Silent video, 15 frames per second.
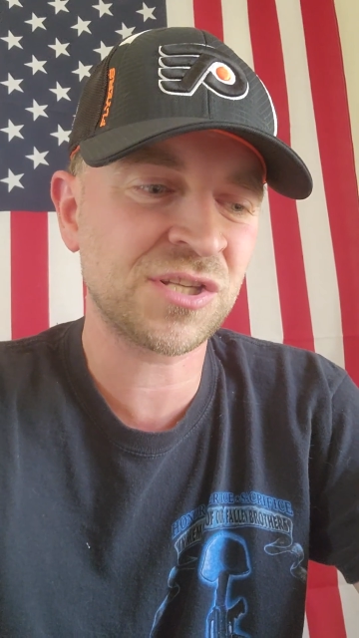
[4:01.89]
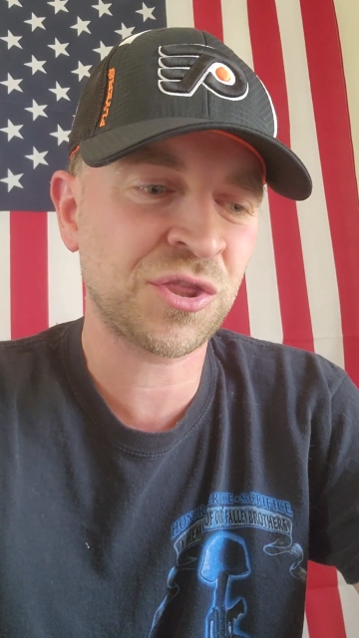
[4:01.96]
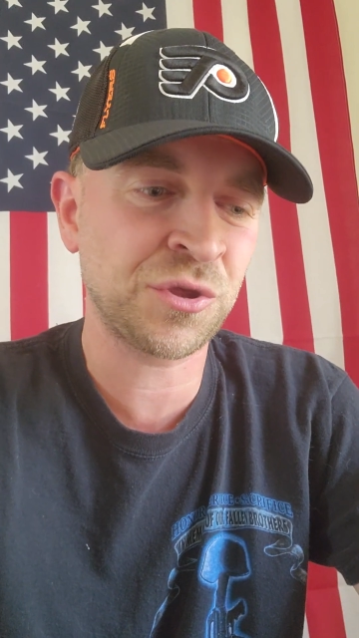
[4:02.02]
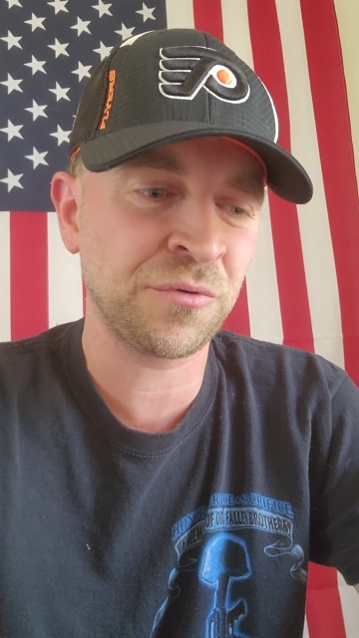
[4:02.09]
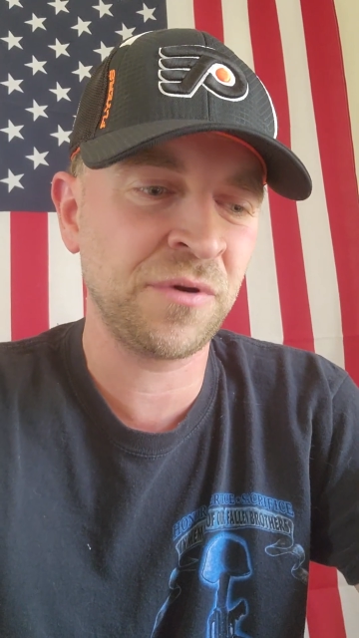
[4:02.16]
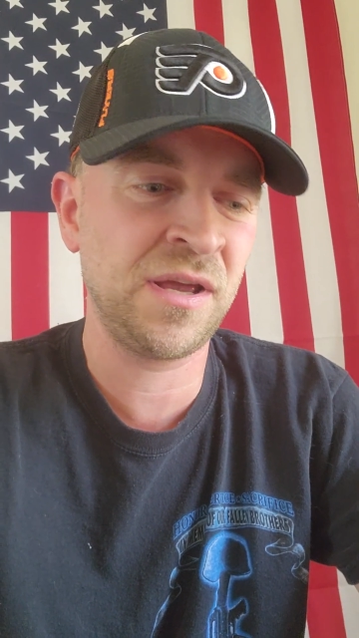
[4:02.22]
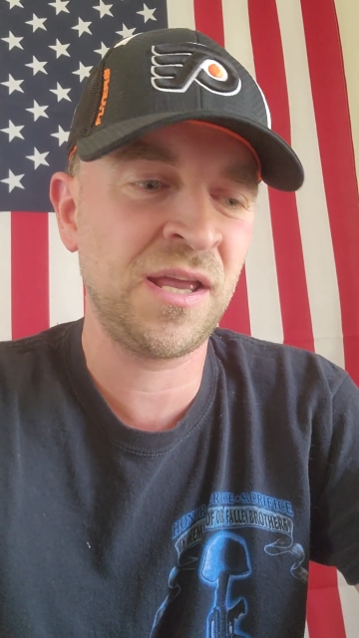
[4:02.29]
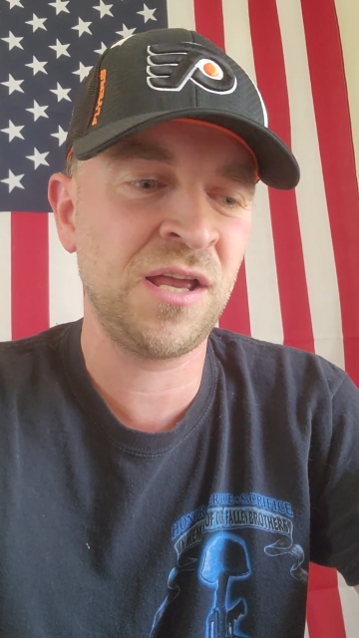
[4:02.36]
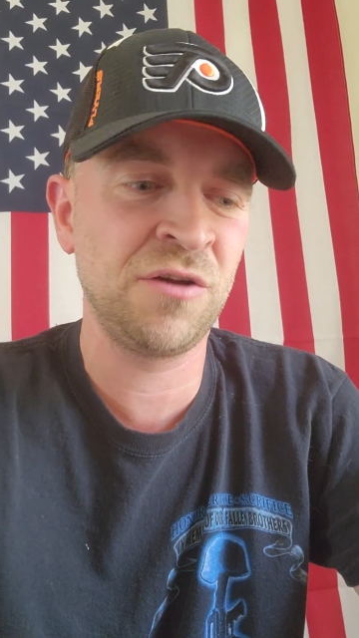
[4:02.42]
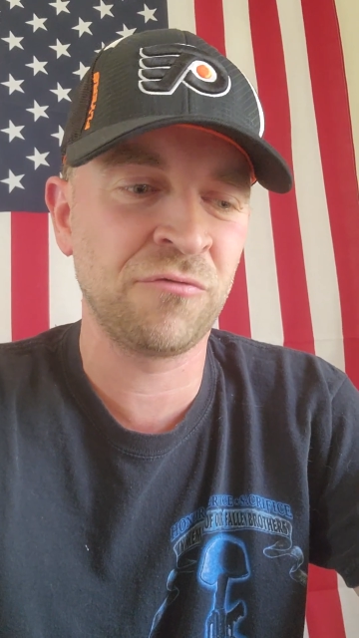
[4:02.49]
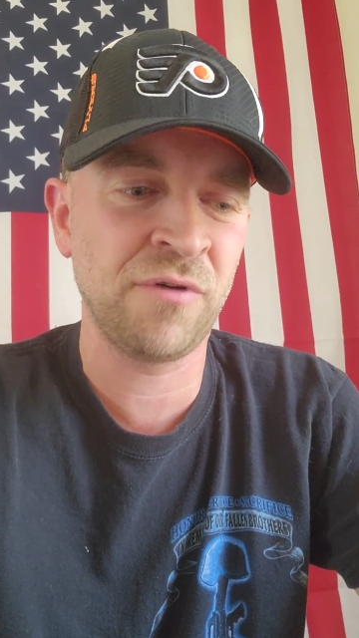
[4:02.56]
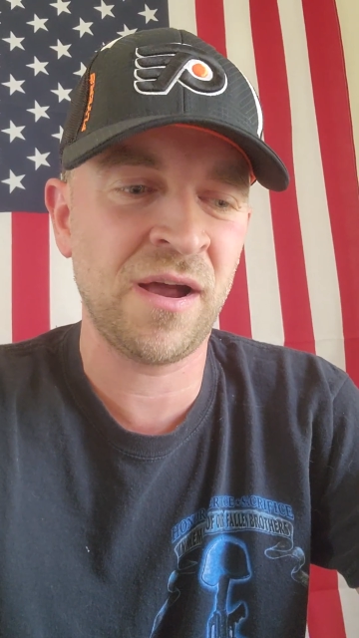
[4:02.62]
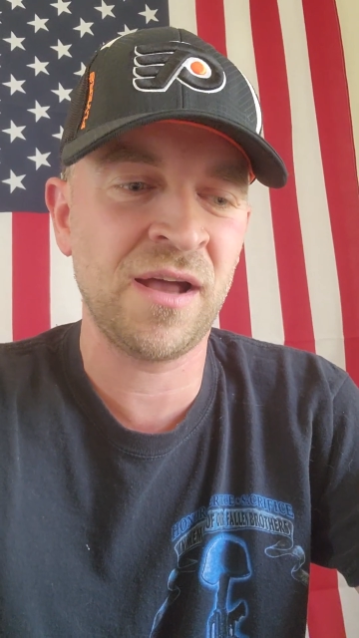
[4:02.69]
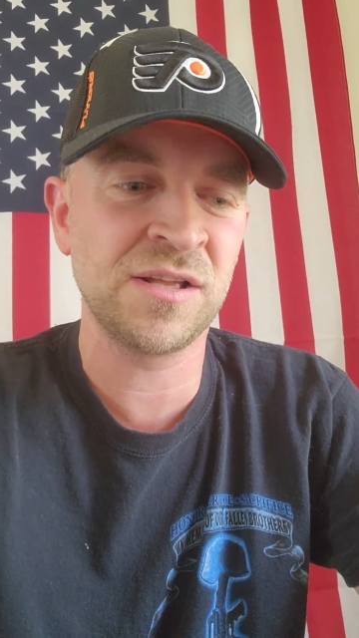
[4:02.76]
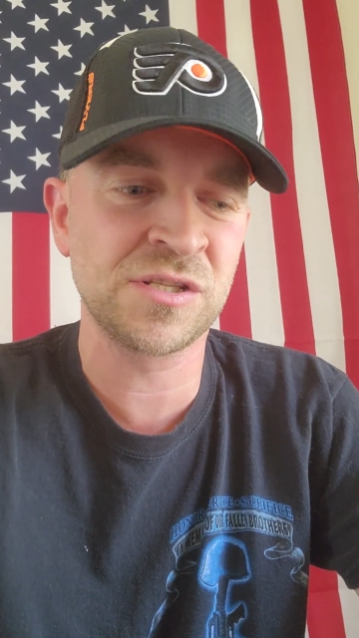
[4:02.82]
3,
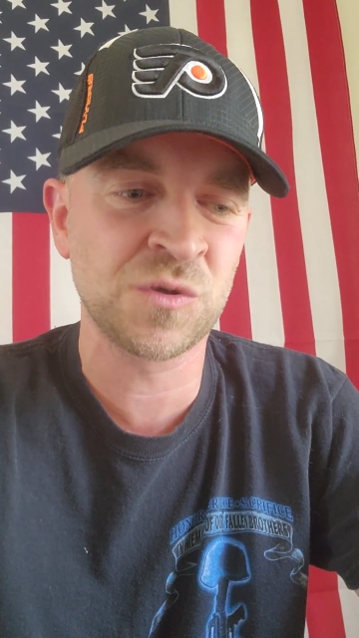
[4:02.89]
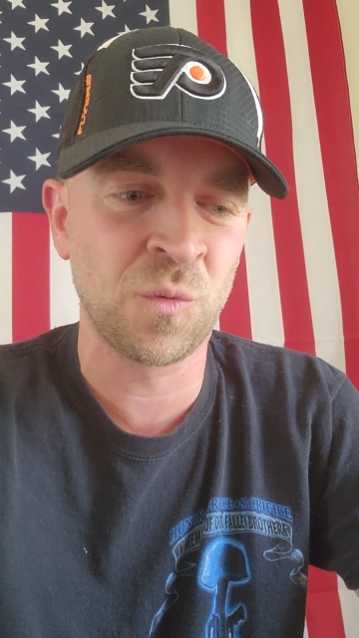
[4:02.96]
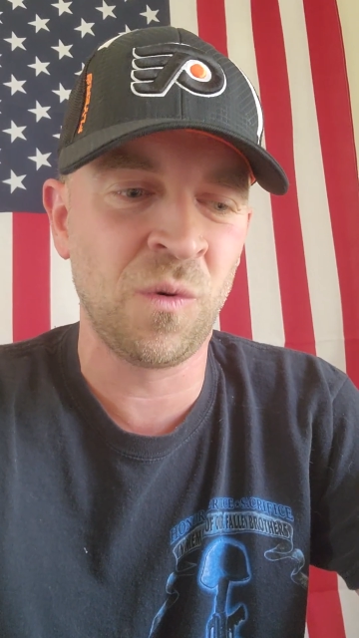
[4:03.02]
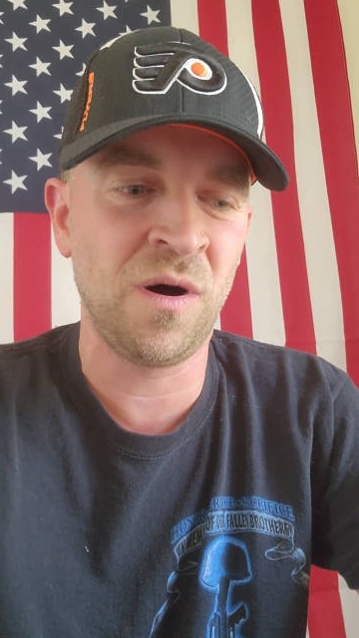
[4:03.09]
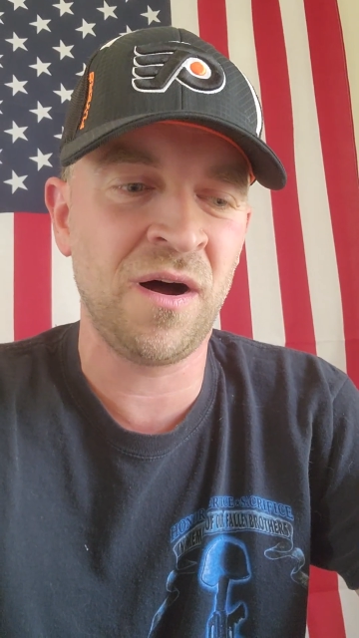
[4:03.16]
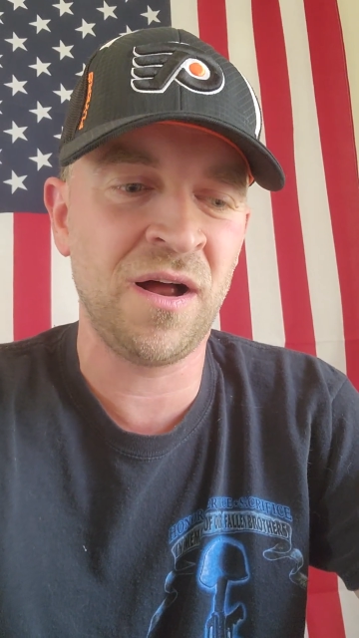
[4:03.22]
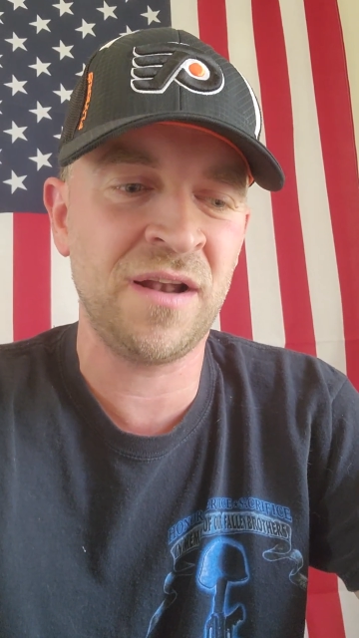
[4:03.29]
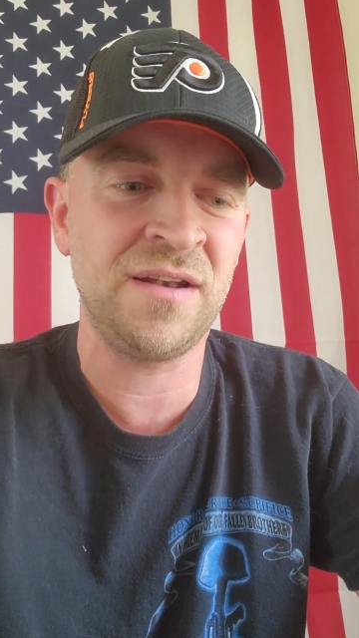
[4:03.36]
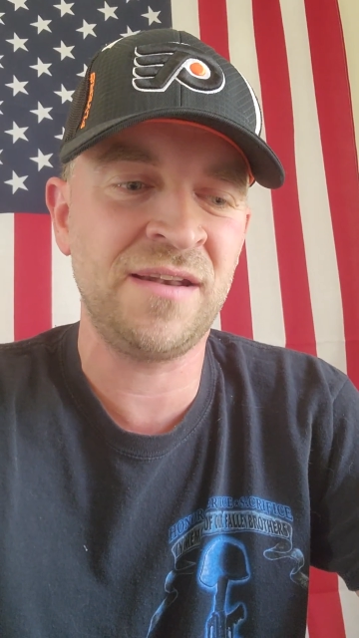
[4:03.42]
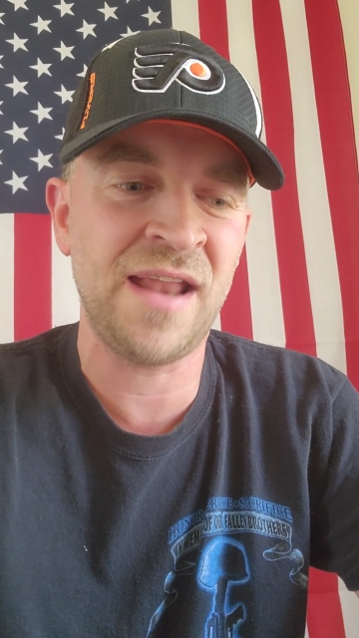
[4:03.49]
Reds 1,